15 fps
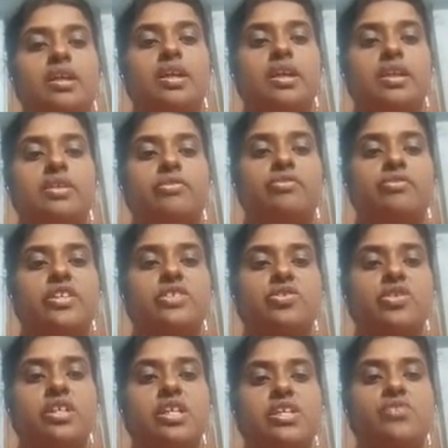The
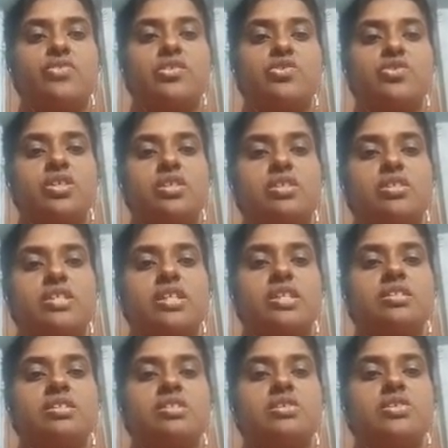next function is
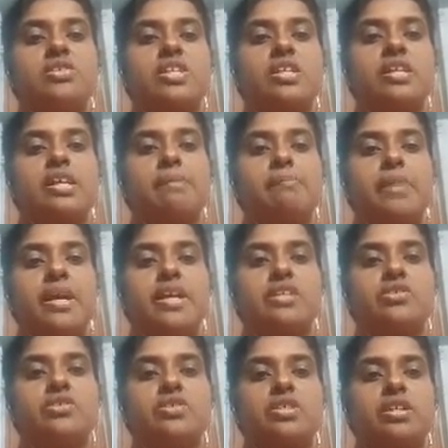an string
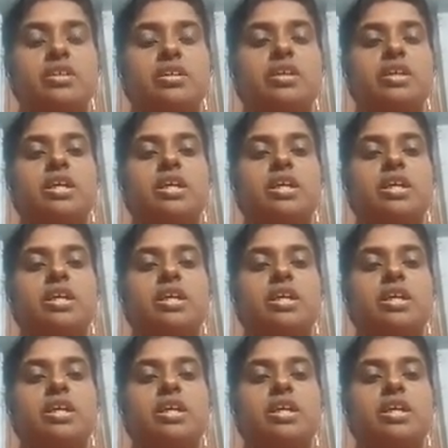comparison.